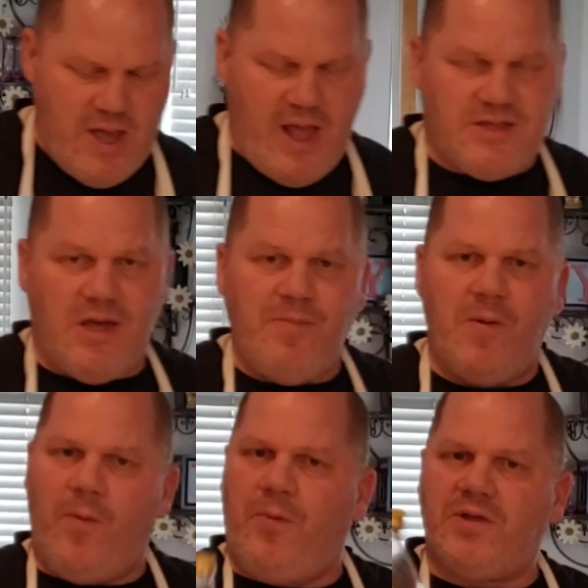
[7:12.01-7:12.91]
And some
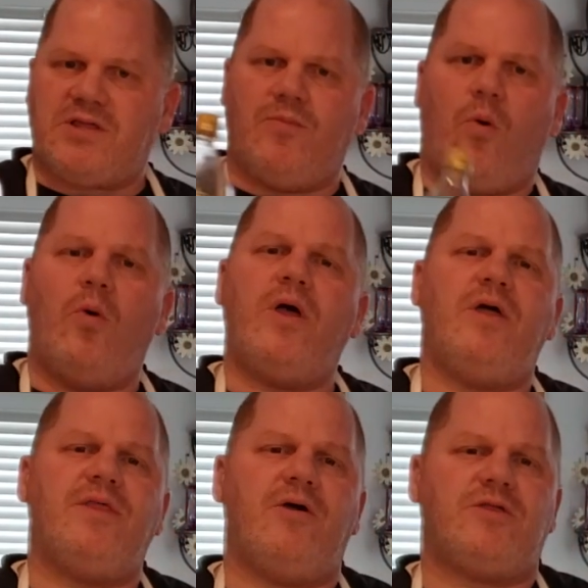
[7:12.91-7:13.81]
people put some oil
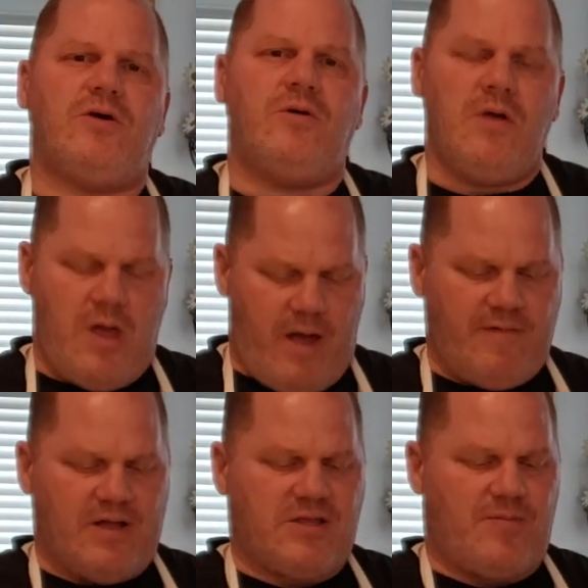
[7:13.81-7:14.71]
in there too. I've
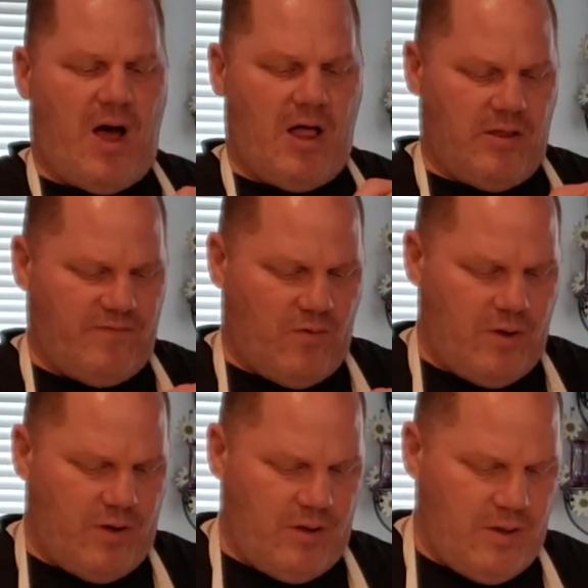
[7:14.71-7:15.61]
got some olive
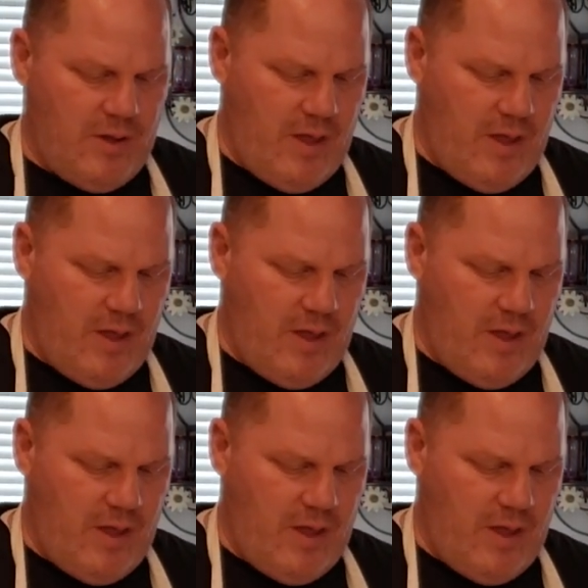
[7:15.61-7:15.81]
oil.